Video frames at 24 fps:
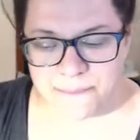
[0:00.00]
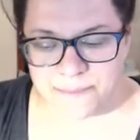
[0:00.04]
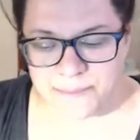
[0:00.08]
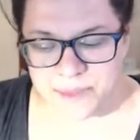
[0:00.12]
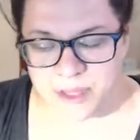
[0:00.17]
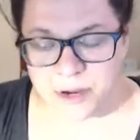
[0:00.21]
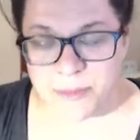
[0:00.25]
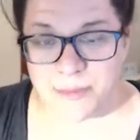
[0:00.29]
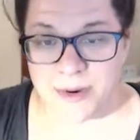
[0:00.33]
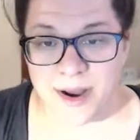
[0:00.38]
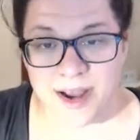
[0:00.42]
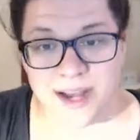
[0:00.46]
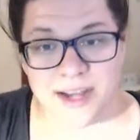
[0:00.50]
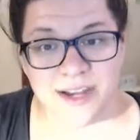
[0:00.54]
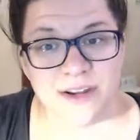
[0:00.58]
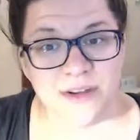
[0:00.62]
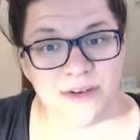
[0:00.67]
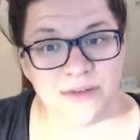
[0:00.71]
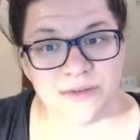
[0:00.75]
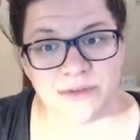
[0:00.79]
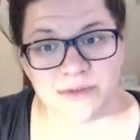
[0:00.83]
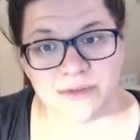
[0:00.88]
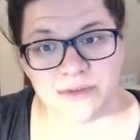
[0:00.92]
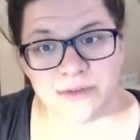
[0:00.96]
they're brand
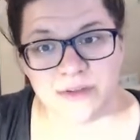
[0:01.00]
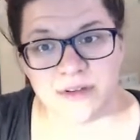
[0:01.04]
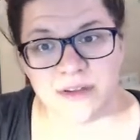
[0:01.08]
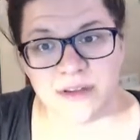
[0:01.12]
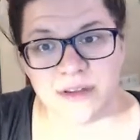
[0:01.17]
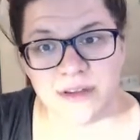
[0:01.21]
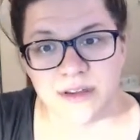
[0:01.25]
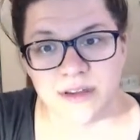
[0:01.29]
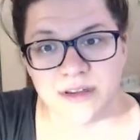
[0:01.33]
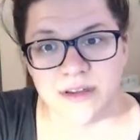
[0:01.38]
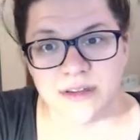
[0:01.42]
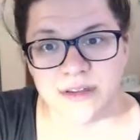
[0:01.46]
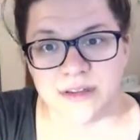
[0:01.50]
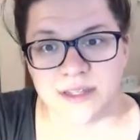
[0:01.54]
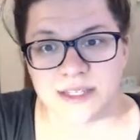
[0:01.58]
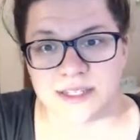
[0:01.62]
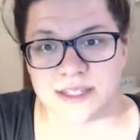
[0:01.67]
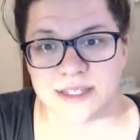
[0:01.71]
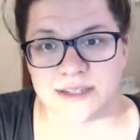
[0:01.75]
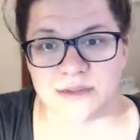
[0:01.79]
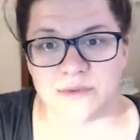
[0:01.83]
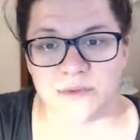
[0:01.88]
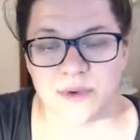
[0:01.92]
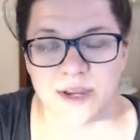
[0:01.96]
new. This
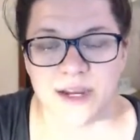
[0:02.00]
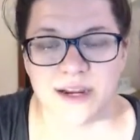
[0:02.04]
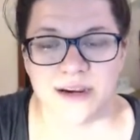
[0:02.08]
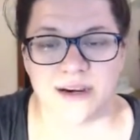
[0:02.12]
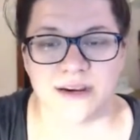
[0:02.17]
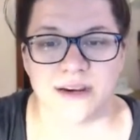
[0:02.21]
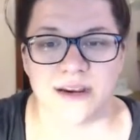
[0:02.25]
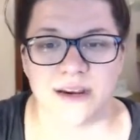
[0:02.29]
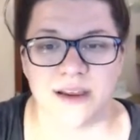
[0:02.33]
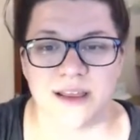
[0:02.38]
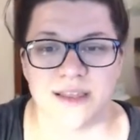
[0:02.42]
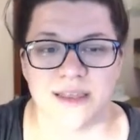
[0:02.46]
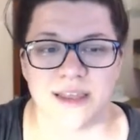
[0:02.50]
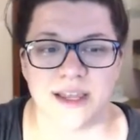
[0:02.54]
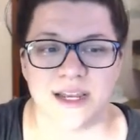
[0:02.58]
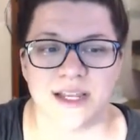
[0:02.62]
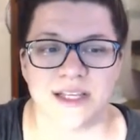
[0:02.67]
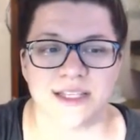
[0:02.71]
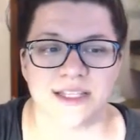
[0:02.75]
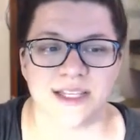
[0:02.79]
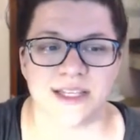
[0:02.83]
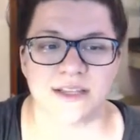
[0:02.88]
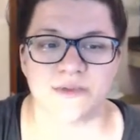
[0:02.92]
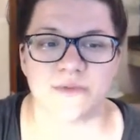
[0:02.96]
is weird. And then he
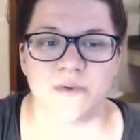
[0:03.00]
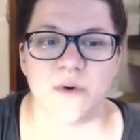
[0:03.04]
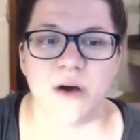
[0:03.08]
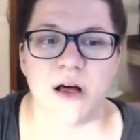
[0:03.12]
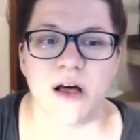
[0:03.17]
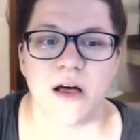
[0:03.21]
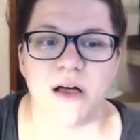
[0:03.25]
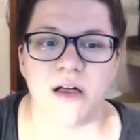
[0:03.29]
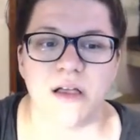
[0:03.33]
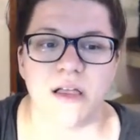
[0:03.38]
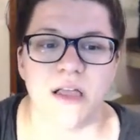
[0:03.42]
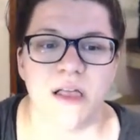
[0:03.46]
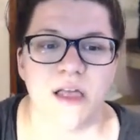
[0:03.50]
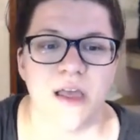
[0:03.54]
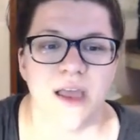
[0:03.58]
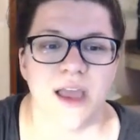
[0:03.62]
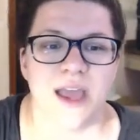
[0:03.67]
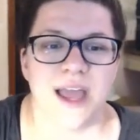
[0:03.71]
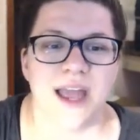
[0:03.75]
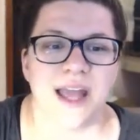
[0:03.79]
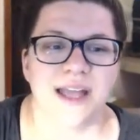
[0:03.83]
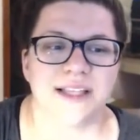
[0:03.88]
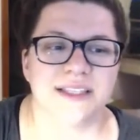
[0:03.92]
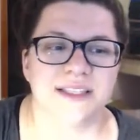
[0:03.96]
says, well,
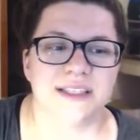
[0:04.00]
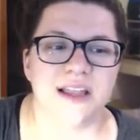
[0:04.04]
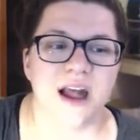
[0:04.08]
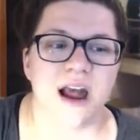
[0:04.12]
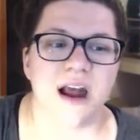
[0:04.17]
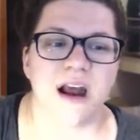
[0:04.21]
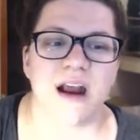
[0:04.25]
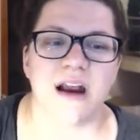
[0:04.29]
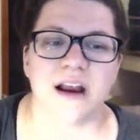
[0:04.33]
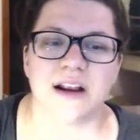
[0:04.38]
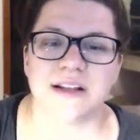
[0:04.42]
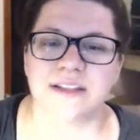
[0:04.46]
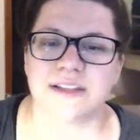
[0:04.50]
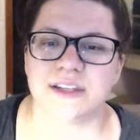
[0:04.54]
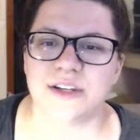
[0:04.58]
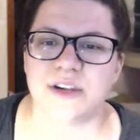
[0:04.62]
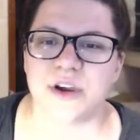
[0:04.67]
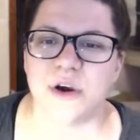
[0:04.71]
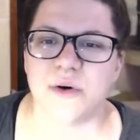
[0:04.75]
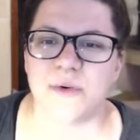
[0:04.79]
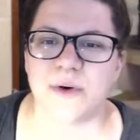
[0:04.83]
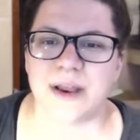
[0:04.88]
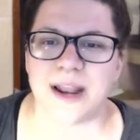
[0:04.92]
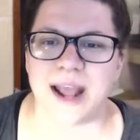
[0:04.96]
it's not hard to
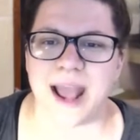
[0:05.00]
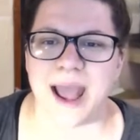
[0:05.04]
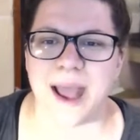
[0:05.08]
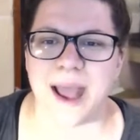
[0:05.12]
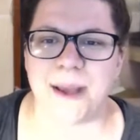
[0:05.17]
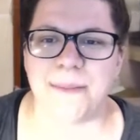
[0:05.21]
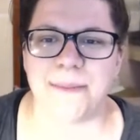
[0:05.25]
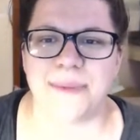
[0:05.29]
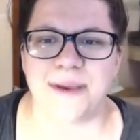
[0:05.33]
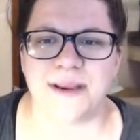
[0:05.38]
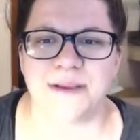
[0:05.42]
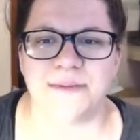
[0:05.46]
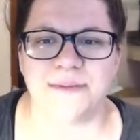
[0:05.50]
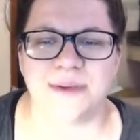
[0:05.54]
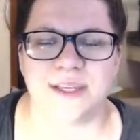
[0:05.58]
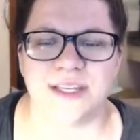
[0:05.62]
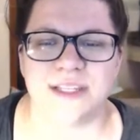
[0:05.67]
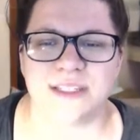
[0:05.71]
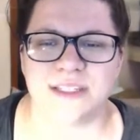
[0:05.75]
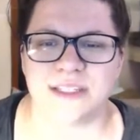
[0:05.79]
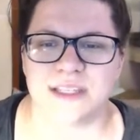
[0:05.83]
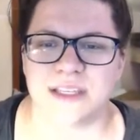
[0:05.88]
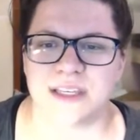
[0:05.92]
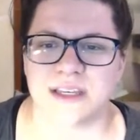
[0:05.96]
know what happened
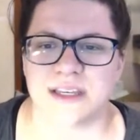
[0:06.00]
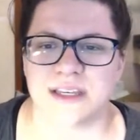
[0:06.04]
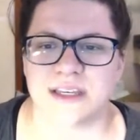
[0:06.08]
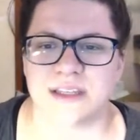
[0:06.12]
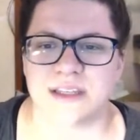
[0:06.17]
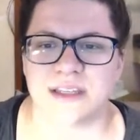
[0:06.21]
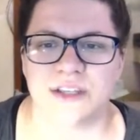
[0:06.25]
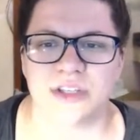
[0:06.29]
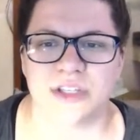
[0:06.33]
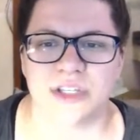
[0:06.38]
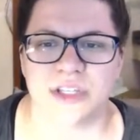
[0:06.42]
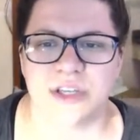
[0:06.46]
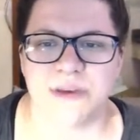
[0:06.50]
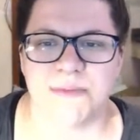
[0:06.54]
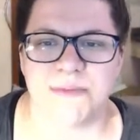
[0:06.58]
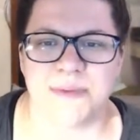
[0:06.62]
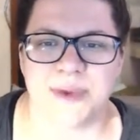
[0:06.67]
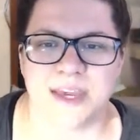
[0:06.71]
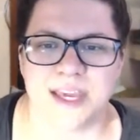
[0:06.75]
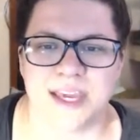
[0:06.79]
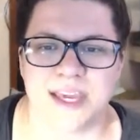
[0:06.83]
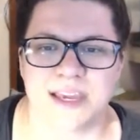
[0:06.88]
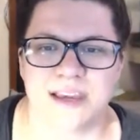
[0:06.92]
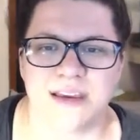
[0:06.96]
because the
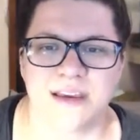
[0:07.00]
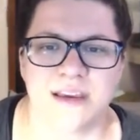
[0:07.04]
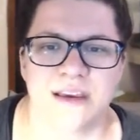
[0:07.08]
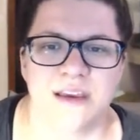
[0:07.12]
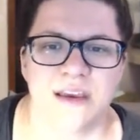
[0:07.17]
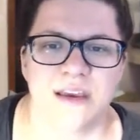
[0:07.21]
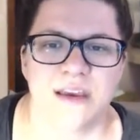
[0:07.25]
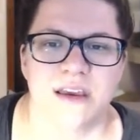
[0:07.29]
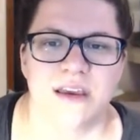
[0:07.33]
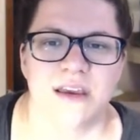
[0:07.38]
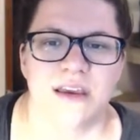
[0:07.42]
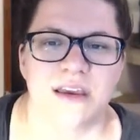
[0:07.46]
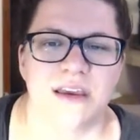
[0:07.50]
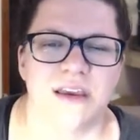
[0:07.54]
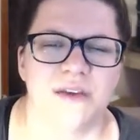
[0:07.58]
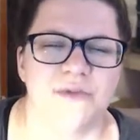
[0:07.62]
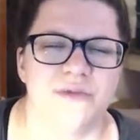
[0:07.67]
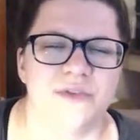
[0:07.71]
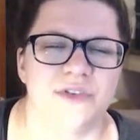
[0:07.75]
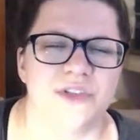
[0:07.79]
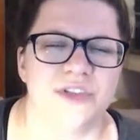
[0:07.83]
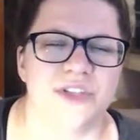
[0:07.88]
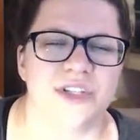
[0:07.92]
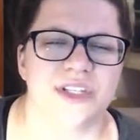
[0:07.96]
shipping, it
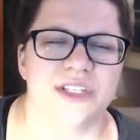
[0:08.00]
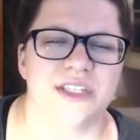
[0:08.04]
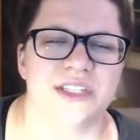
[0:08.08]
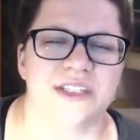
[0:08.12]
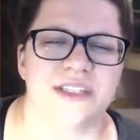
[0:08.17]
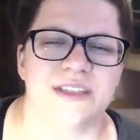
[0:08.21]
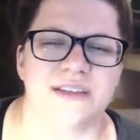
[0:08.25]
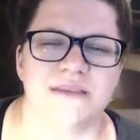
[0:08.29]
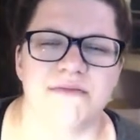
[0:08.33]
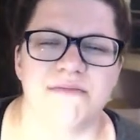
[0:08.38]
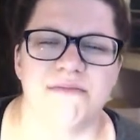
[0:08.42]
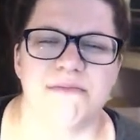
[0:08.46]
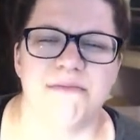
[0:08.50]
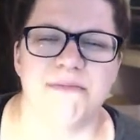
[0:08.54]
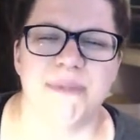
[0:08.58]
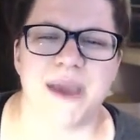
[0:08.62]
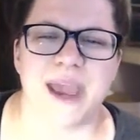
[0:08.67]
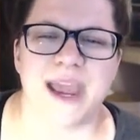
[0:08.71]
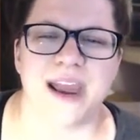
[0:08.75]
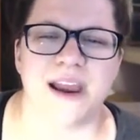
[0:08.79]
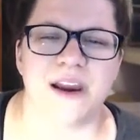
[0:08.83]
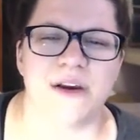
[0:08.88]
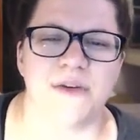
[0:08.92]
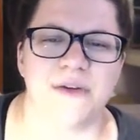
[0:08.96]
was just
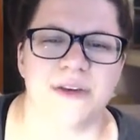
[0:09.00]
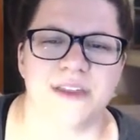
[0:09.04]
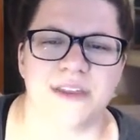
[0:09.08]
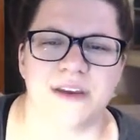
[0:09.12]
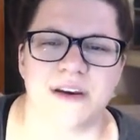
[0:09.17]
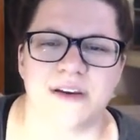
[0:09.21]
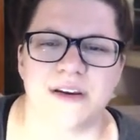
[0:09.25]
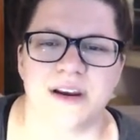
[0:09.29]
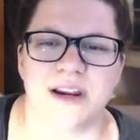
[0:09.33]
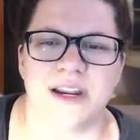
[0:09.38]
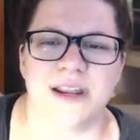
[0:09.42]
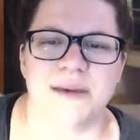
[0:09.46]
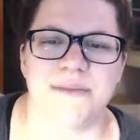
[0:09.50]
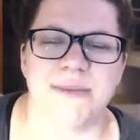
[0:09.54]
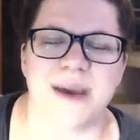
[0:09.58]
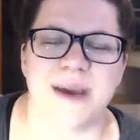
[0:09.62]
bare without any